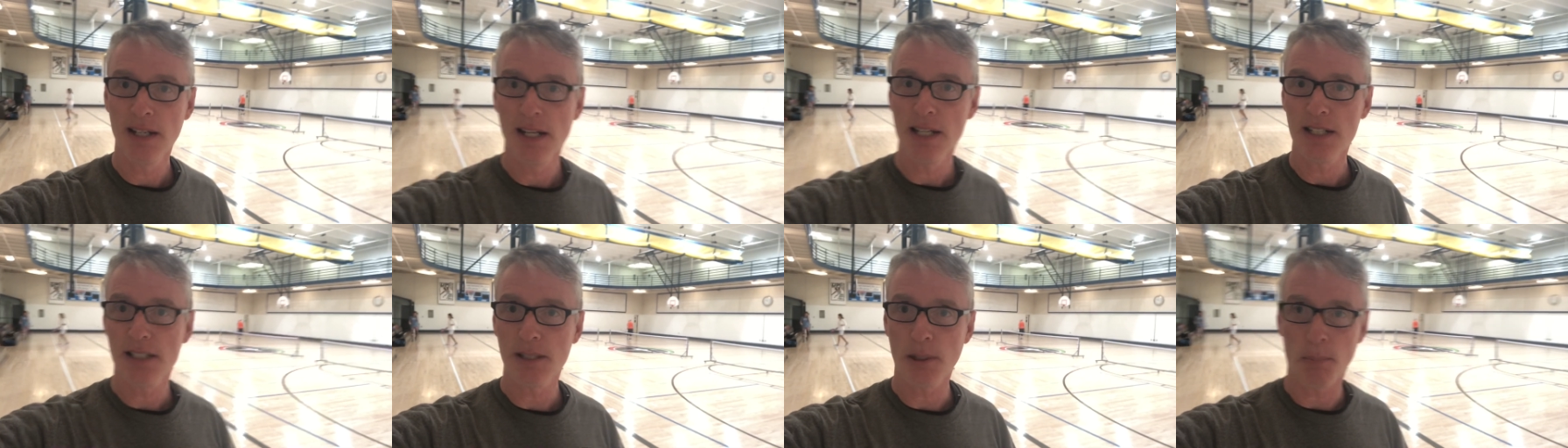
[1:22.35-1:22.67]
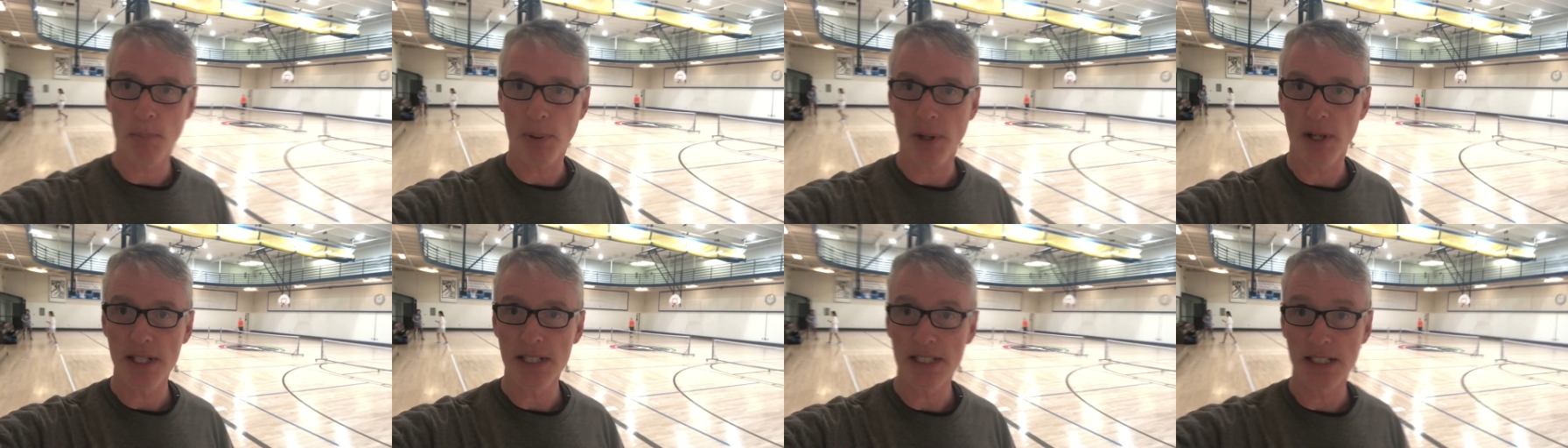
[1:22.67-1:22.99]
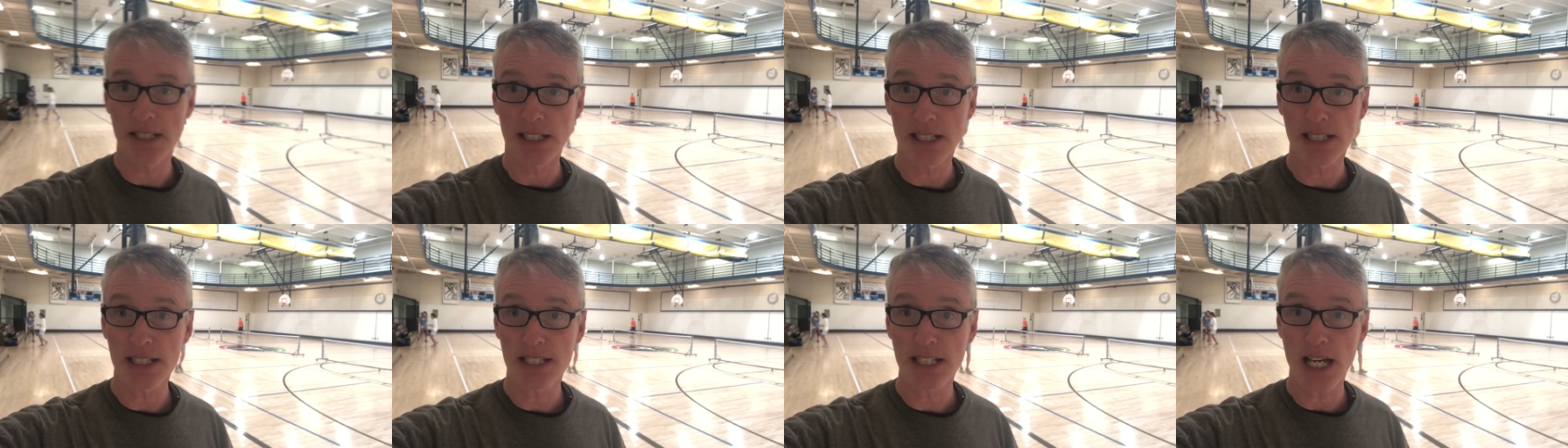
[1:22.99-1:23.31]
to play
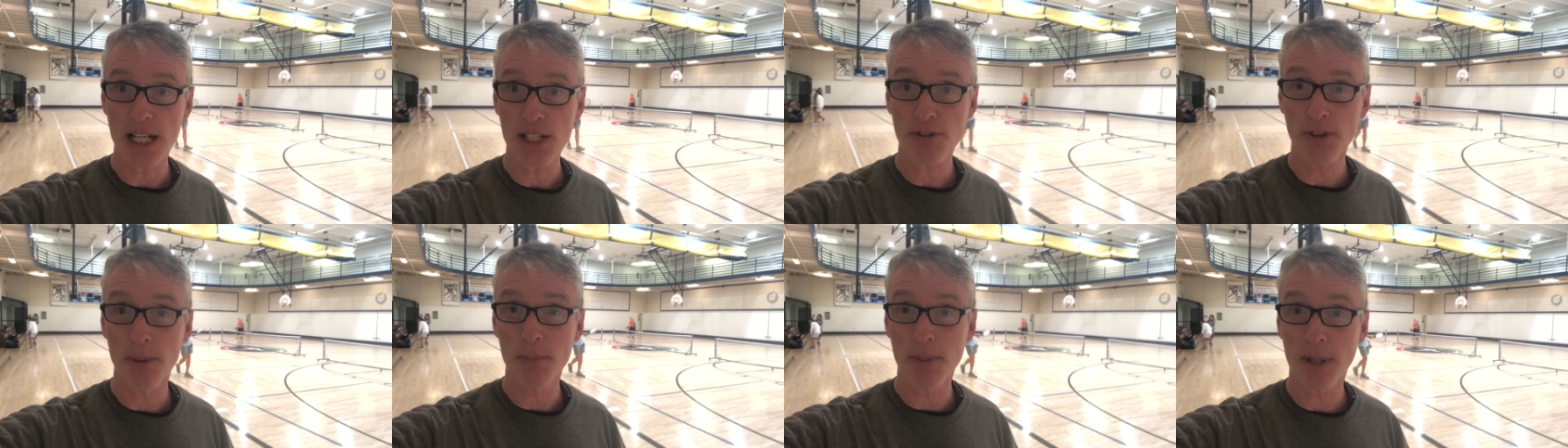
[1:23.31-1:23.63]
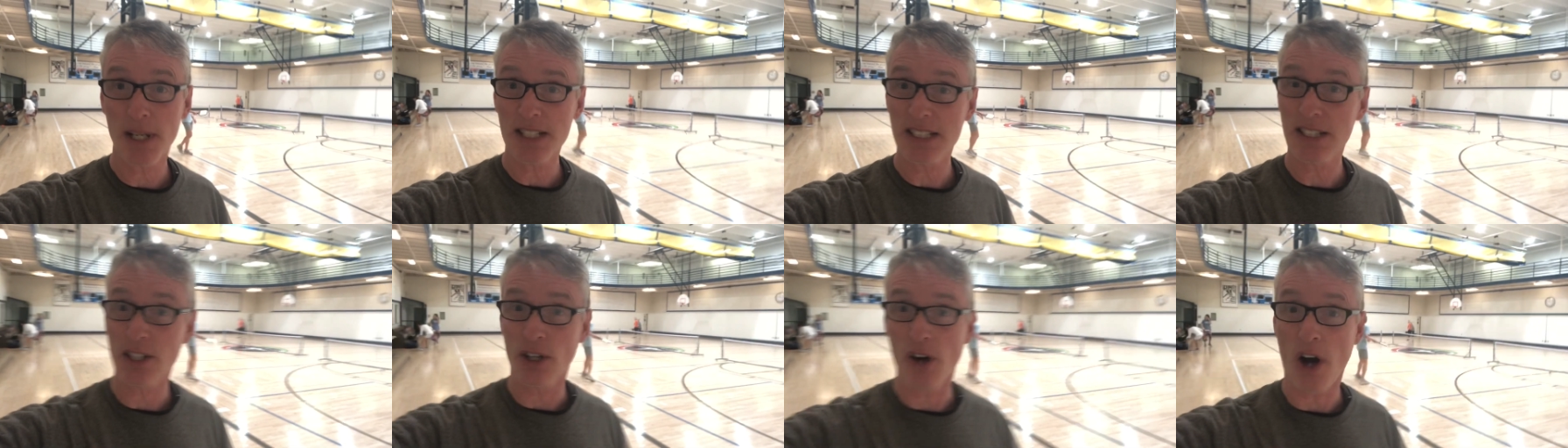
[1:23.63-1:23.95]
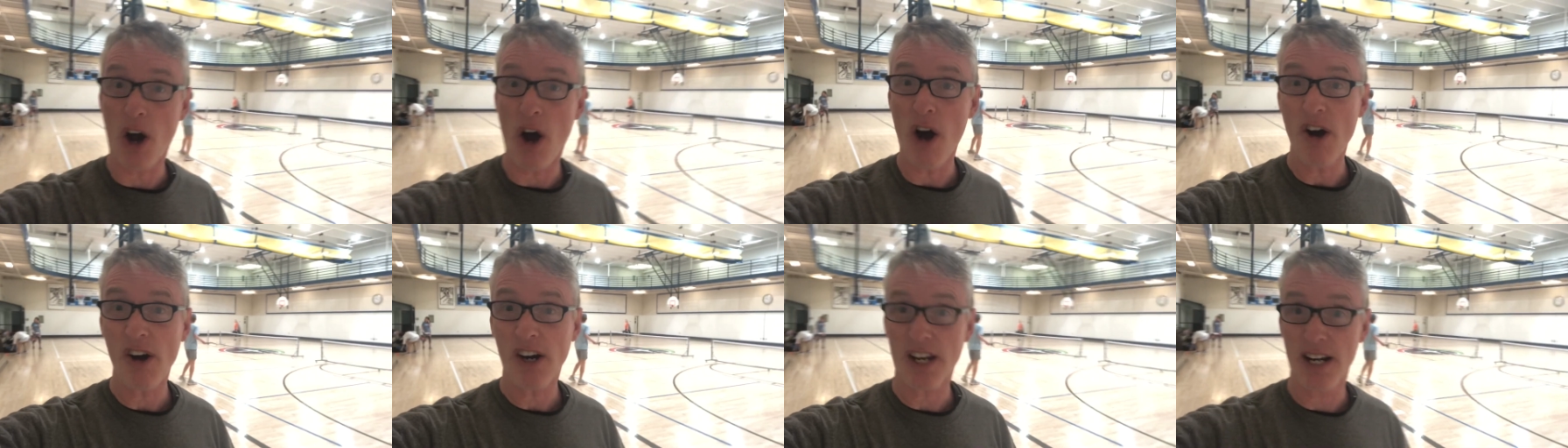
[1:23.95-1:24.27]
successfully because they're
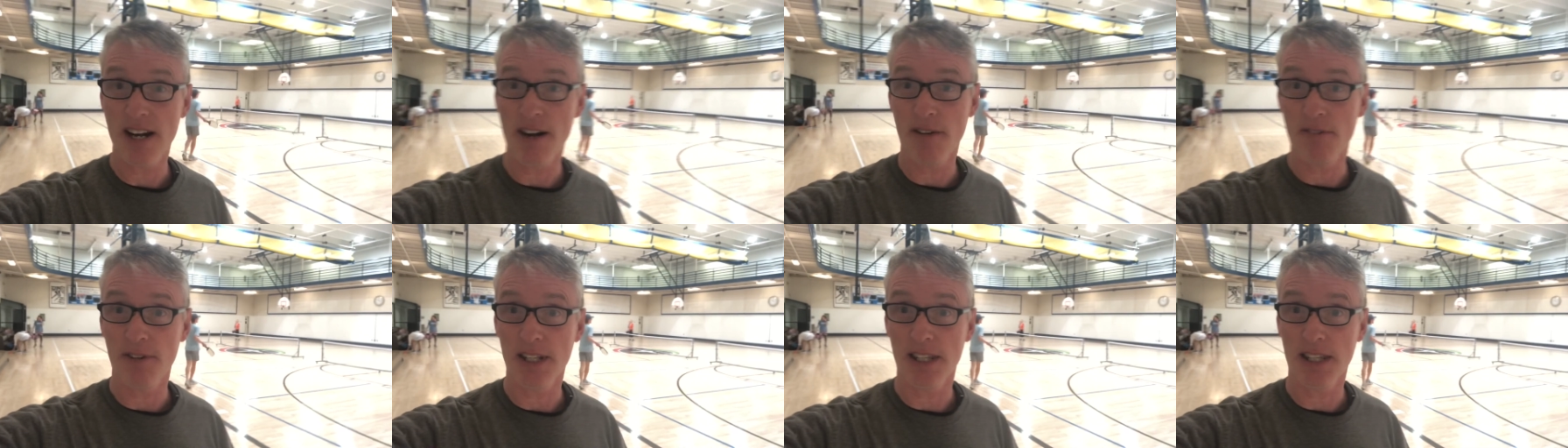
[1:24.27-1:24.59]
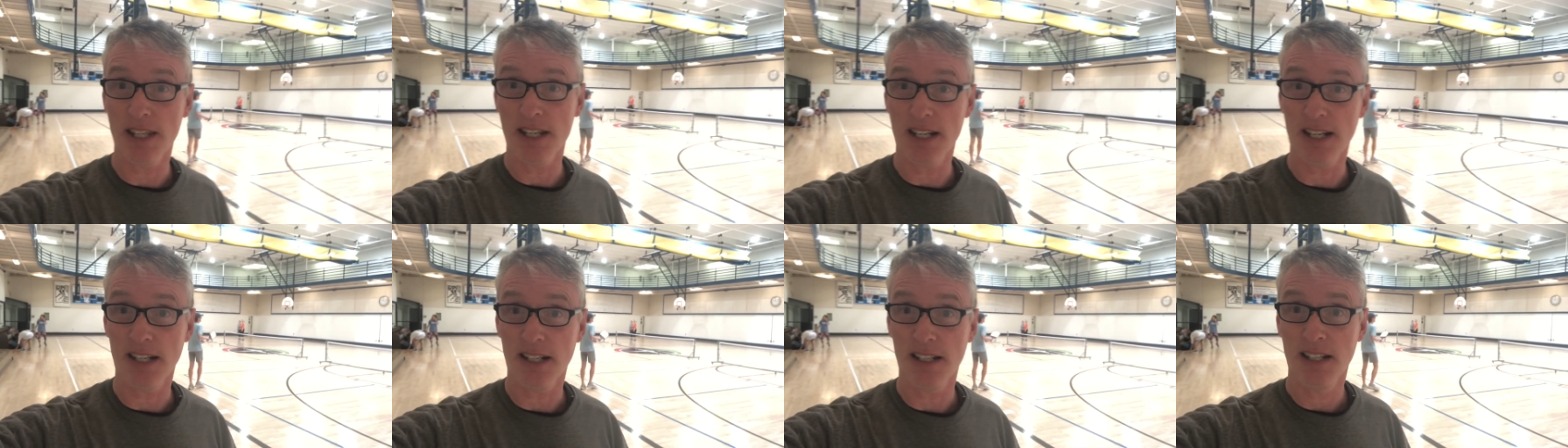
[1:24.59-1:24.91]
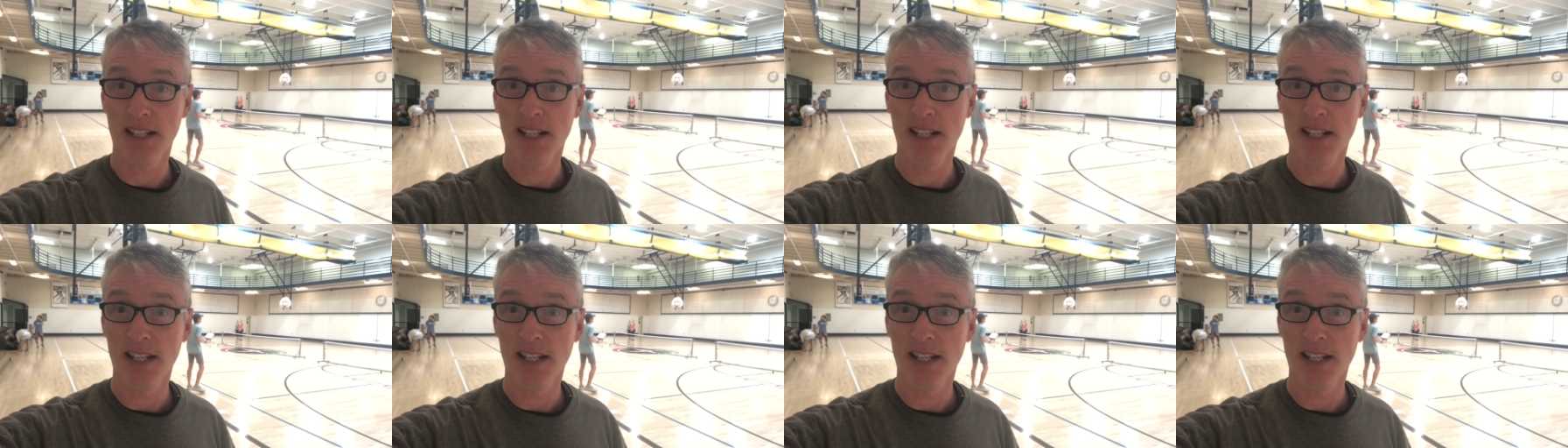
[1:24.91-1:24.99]
hogging everything.